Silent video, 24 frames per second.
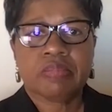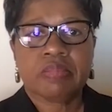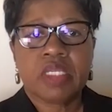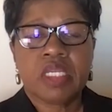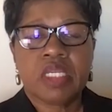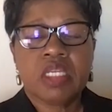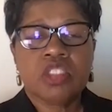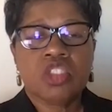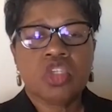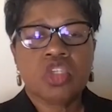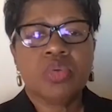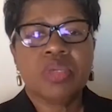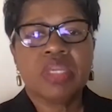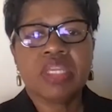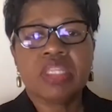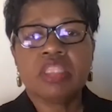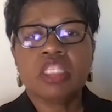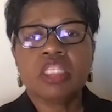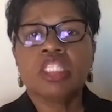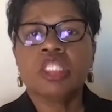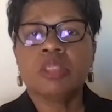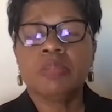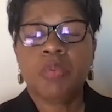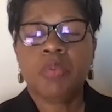So get
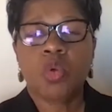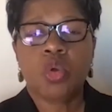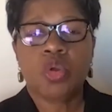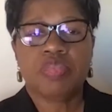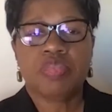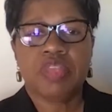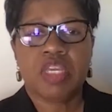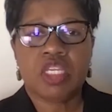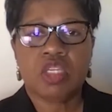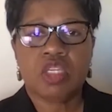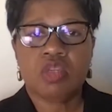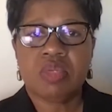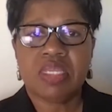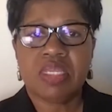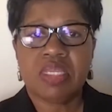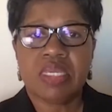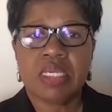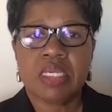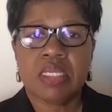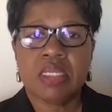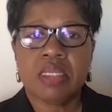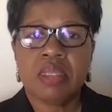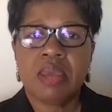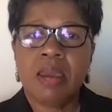the support that you
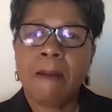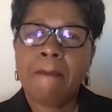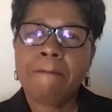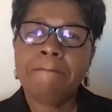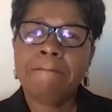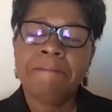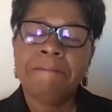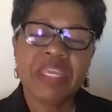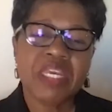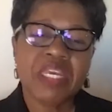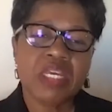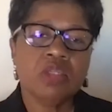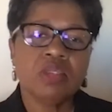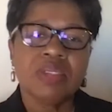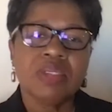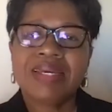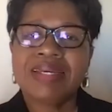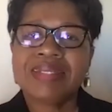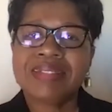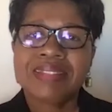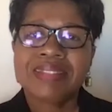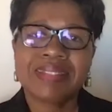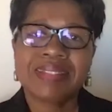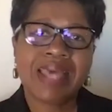need, build
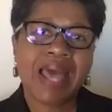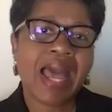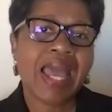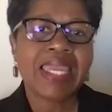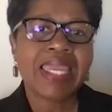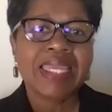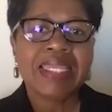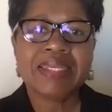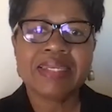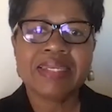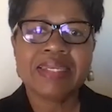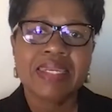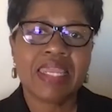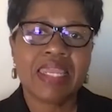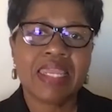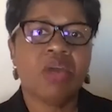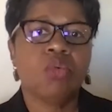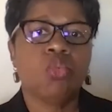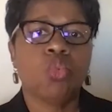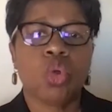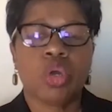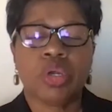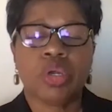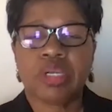a tight
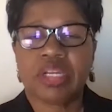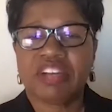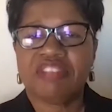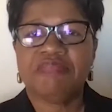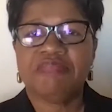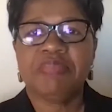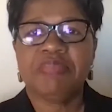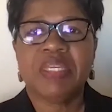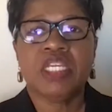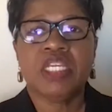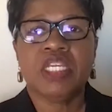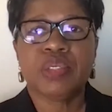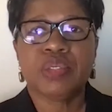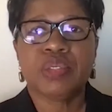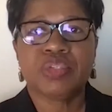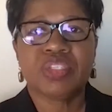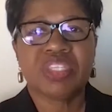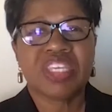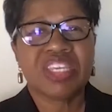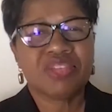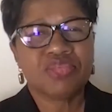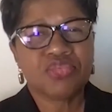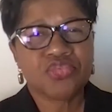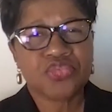network of peers
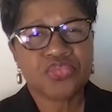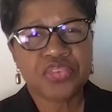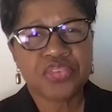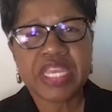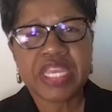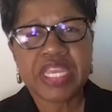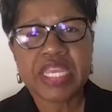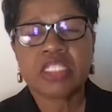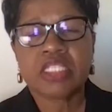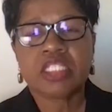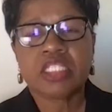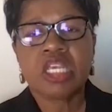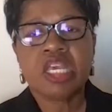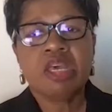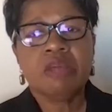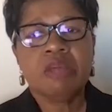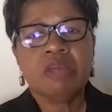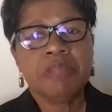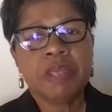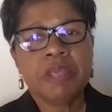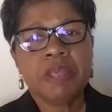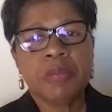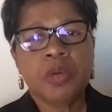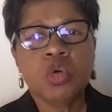and friends,
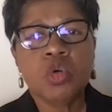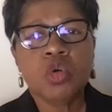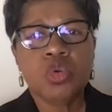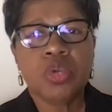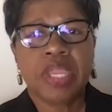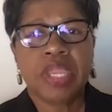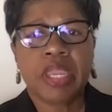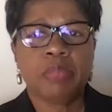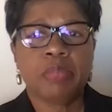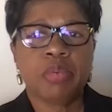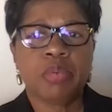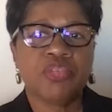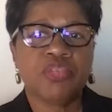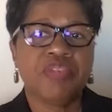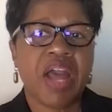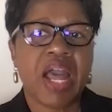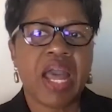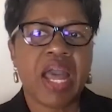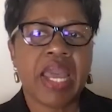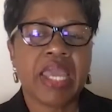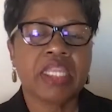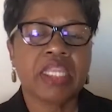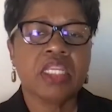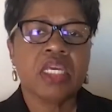people who can
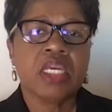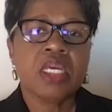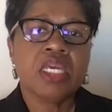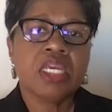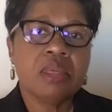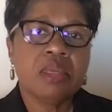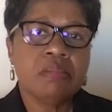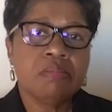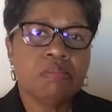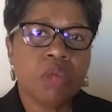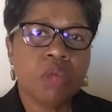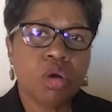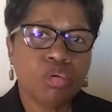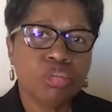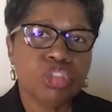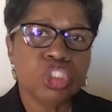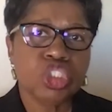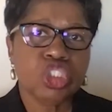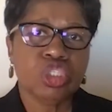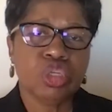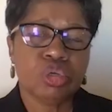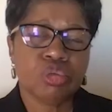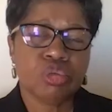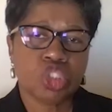provide
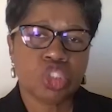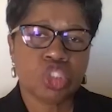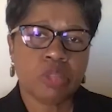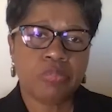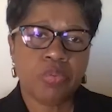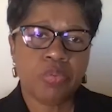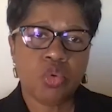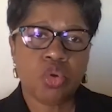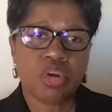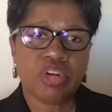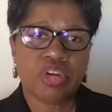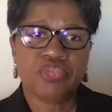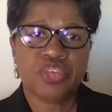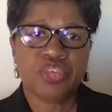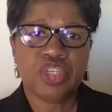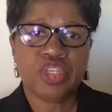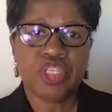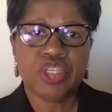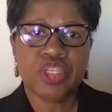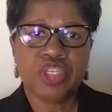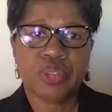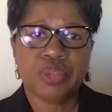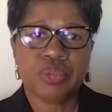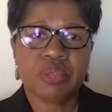emotional support for
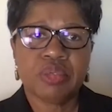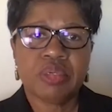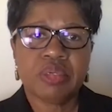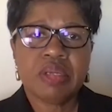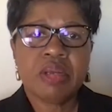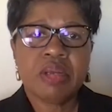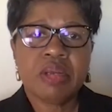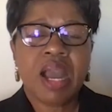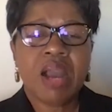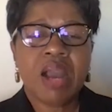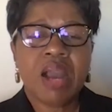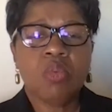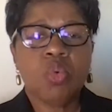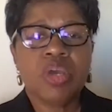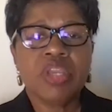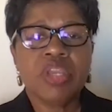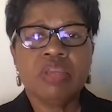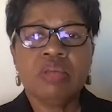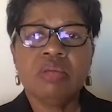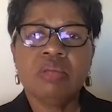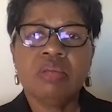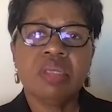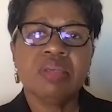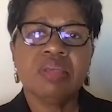you. I want
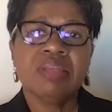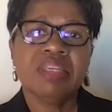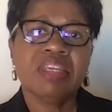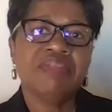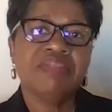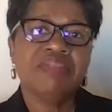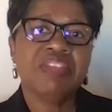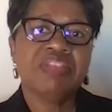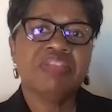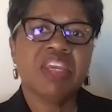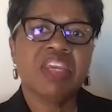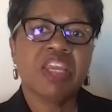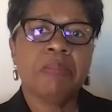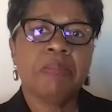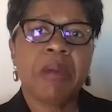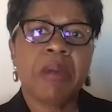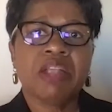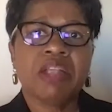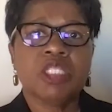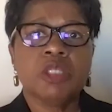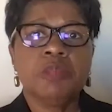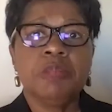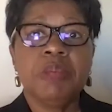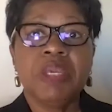you to even think
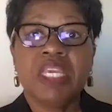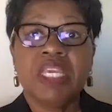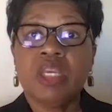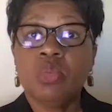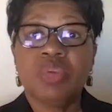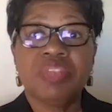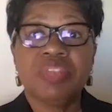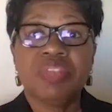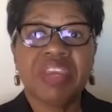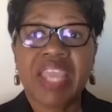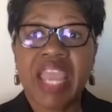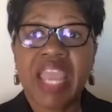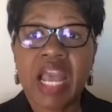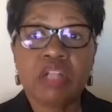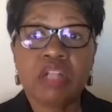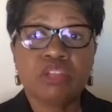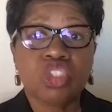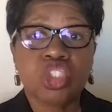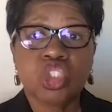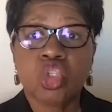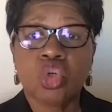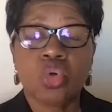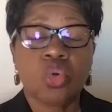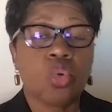about speaking with a
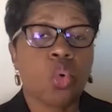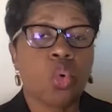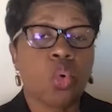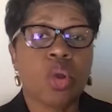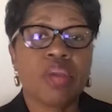counselor or a